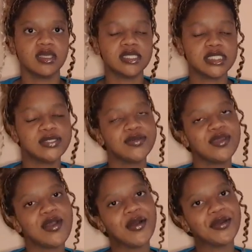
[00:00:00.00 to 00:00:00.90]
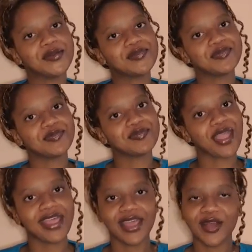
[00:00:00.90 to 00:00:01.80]
So yeah,
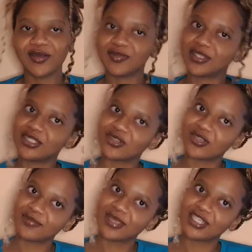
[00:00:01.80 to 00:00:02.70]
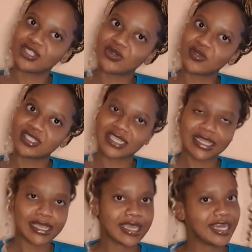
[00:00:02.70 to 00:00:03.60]
I hope you enjoyed my short
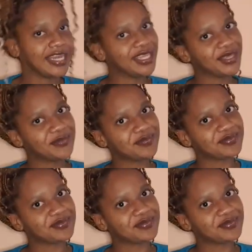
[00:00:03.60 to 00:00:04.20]
clip.